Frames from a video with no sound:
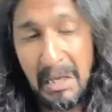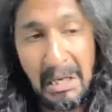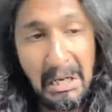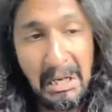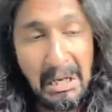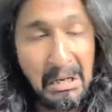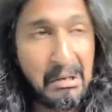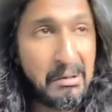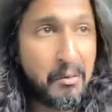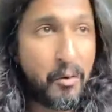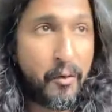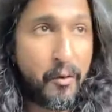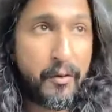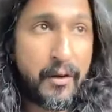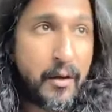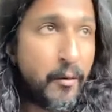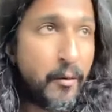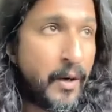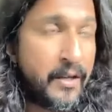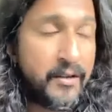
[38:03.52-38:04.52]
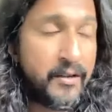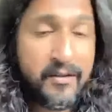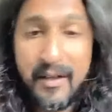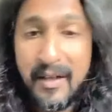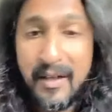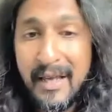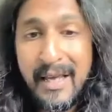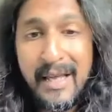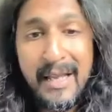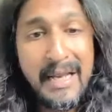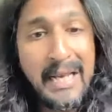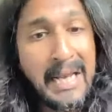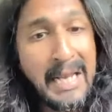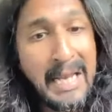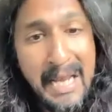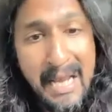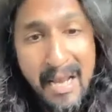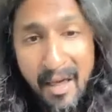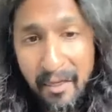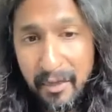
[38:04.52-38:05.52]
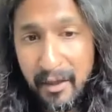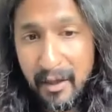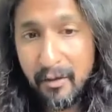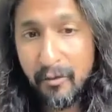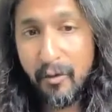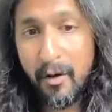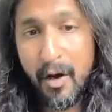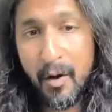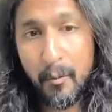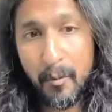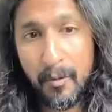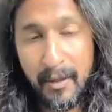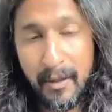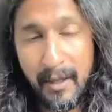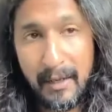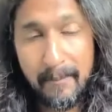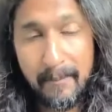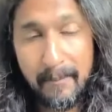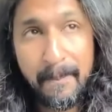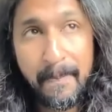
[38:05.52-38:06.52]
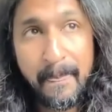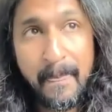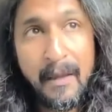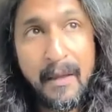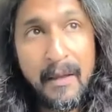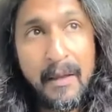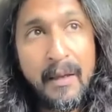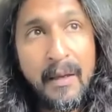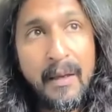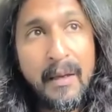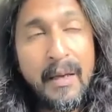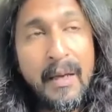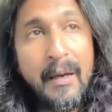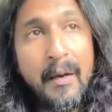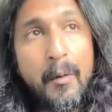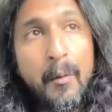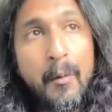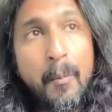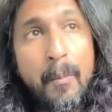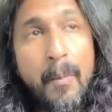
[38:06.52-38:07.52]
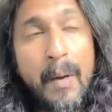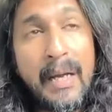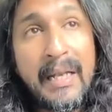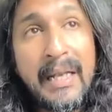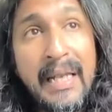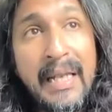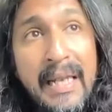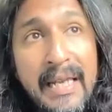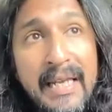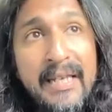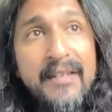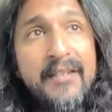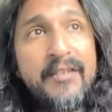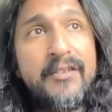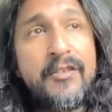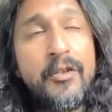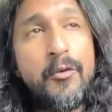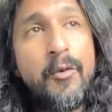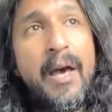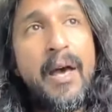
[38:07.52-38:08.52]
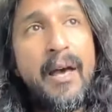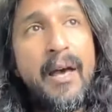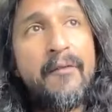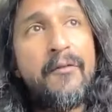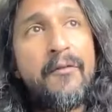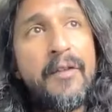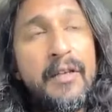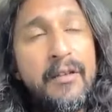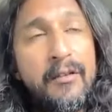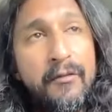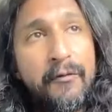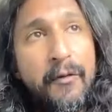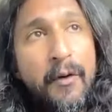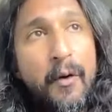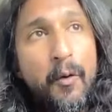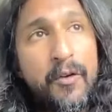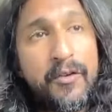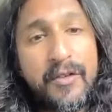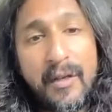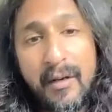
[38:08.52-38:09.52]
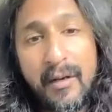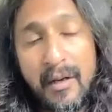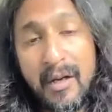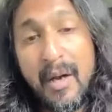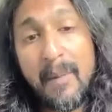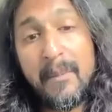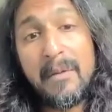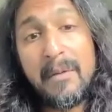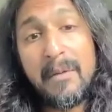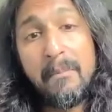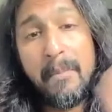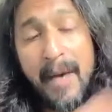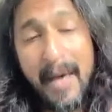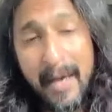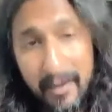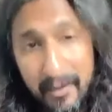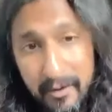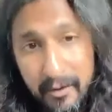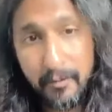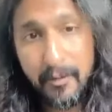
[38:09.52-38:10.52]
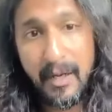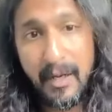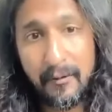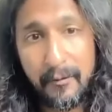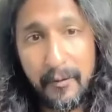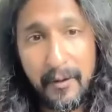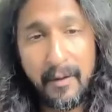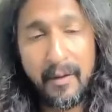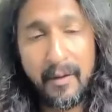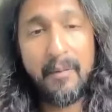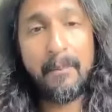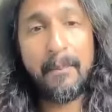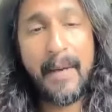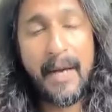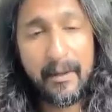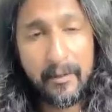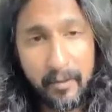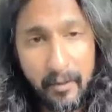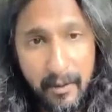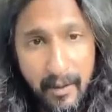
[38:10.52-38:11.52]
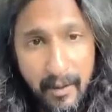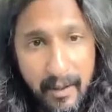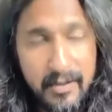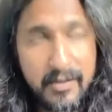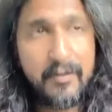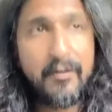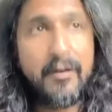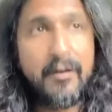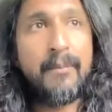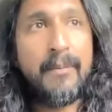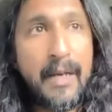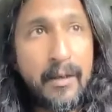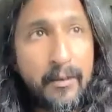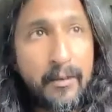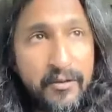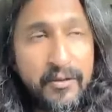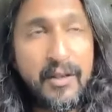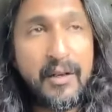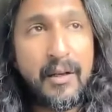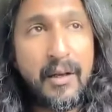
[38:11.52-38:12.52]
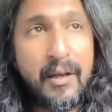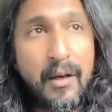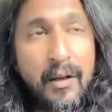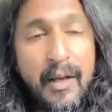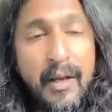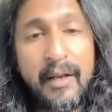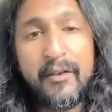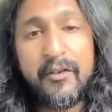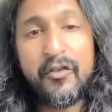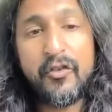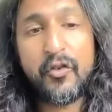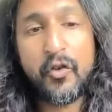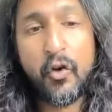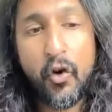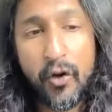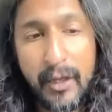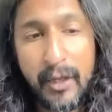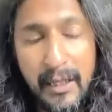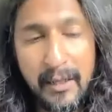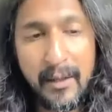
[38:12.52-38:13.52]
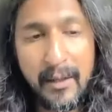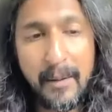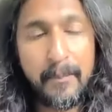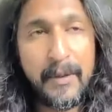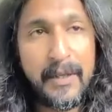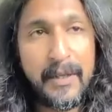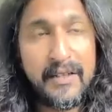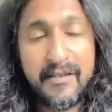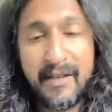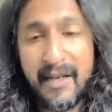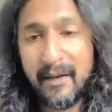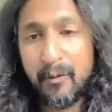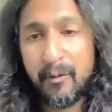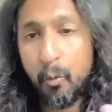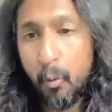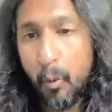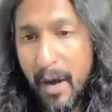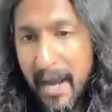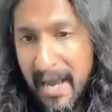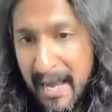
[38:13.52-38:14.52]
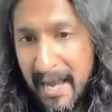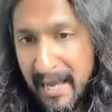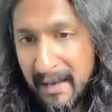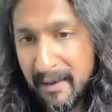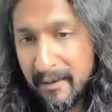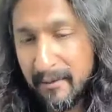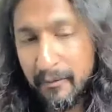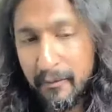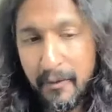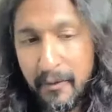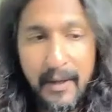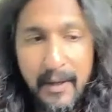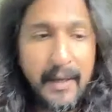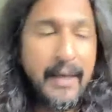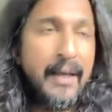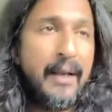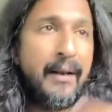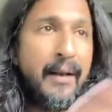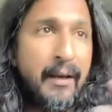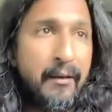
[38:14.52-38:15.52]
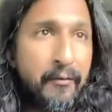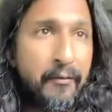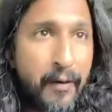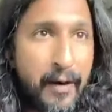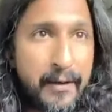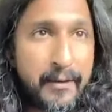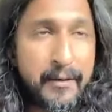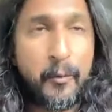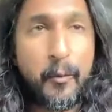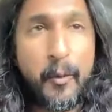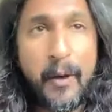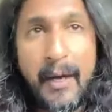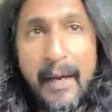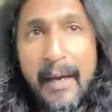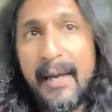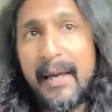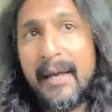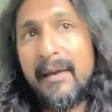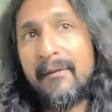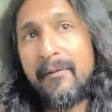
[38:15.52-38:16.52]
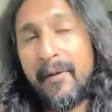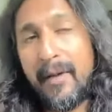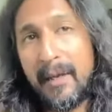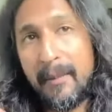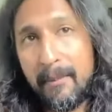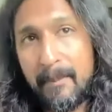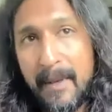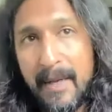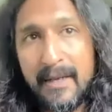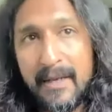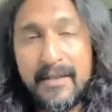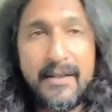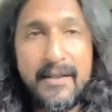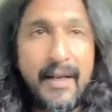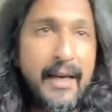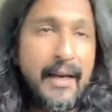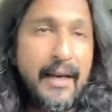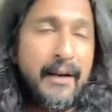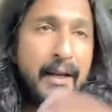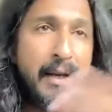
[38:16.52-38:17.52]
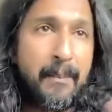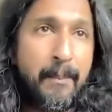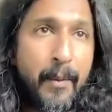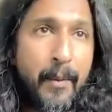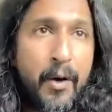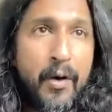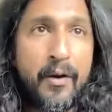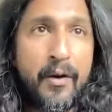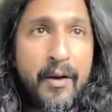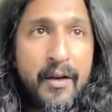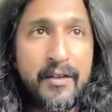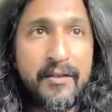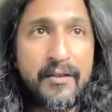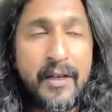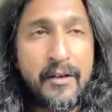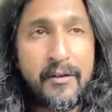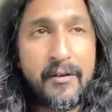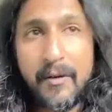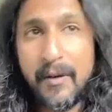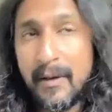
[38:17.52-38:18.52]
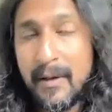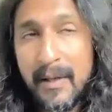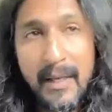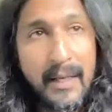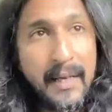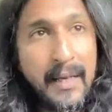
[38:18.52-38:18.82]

England, or the US. Nothing wrong with that. At least you have these folks that are coming back to Africa, back to Nigeria, back to Senegal, and starting companies like Wave, like Flutterwave, like Paystack, like Paga, etc.